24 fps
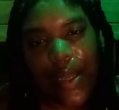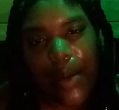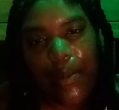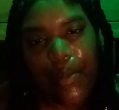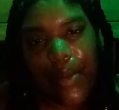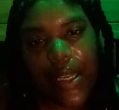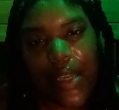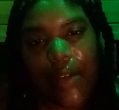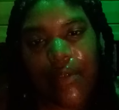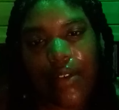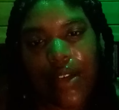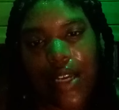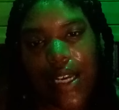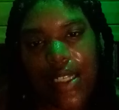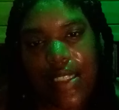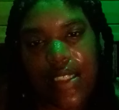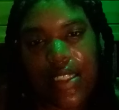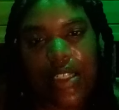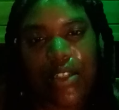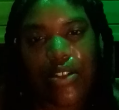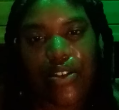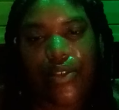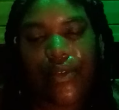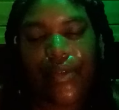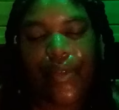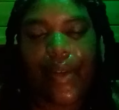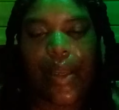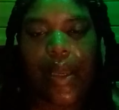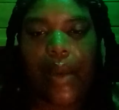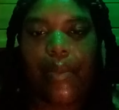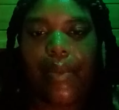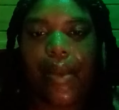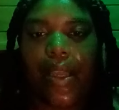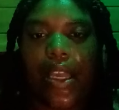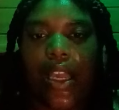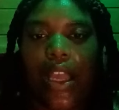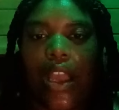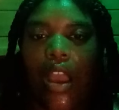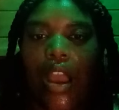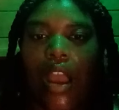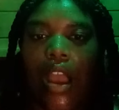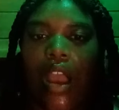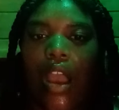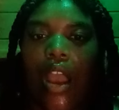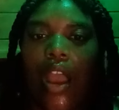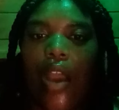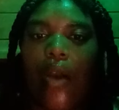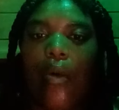VIP if God says you're VIP.
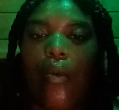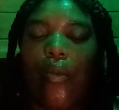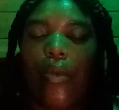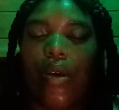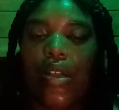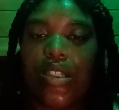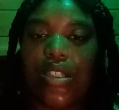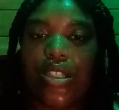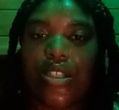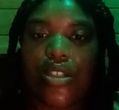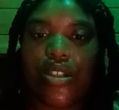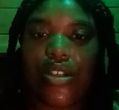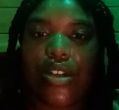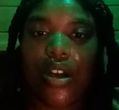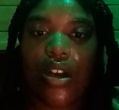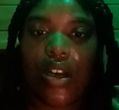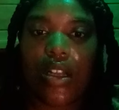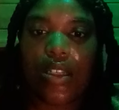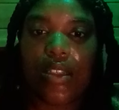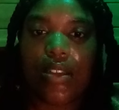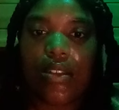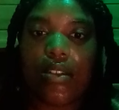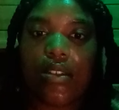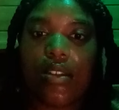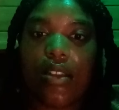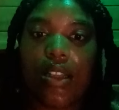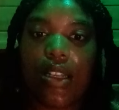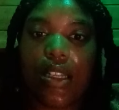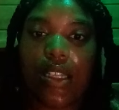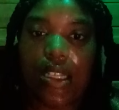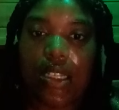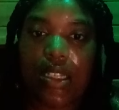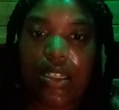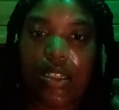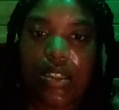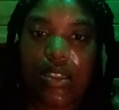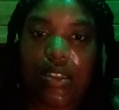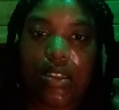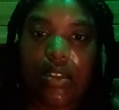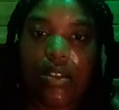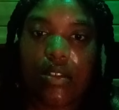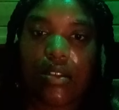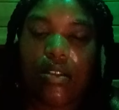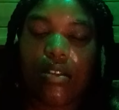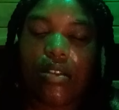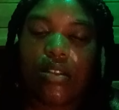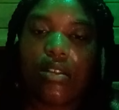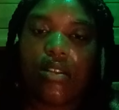And once you're on the list,
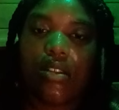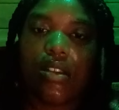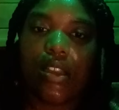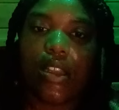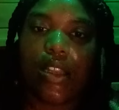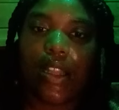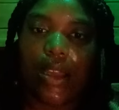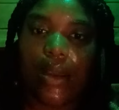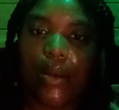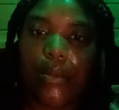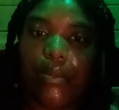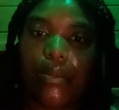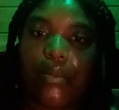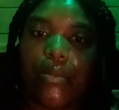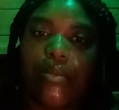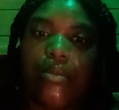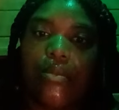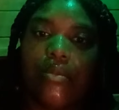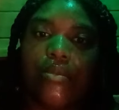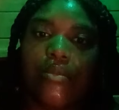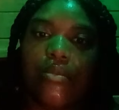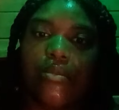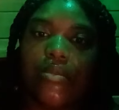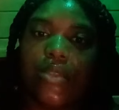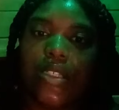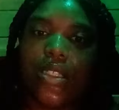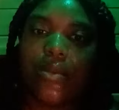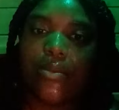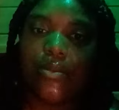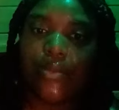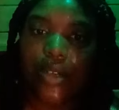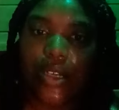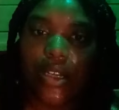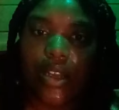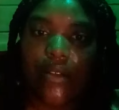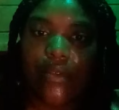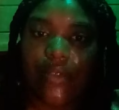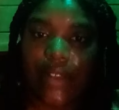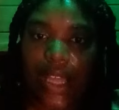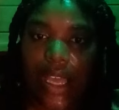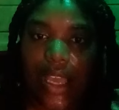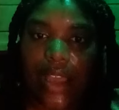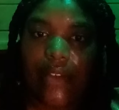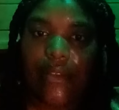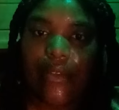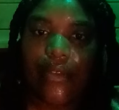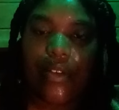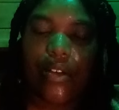the Lamb's Book of
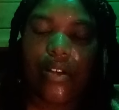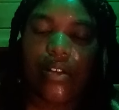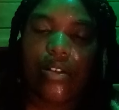Life,